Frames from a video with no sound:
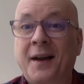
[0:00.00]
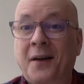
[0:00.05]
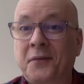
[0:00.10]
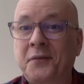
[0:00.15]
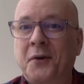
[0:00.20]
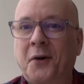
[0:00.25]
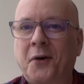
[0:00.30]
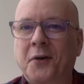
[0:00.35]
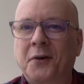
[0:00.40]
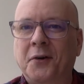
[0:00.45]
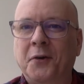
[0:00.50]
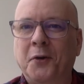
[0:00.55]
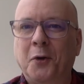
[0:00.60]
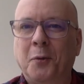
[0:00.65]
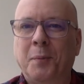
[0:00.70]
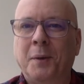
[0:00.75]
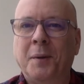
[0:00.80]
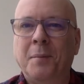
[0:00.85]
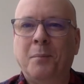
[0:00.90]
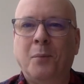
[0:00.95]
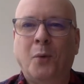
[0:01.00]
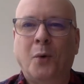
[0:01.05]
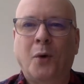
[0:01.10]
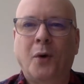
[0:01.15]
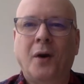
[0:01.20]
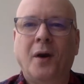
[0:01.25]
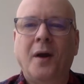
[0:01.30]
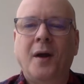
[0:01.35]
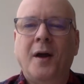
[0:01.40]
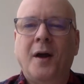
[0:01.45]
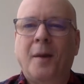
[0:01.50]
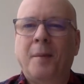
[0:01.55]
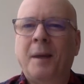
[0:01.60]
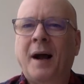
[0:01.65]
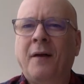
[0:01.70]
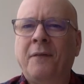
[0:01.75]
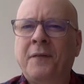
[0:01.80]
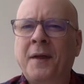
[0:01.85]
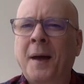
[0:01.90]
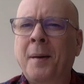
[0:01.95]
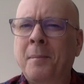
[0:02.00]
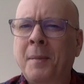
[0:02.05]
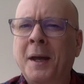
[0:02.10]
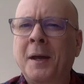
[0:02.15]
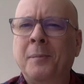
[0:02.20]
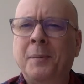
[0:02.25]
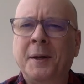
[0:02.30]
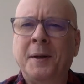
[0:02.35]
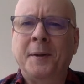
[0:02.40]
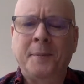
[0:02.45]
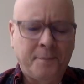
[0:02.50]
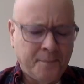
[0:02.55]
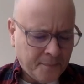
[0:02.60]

I'll talk a little bit more about that maybe.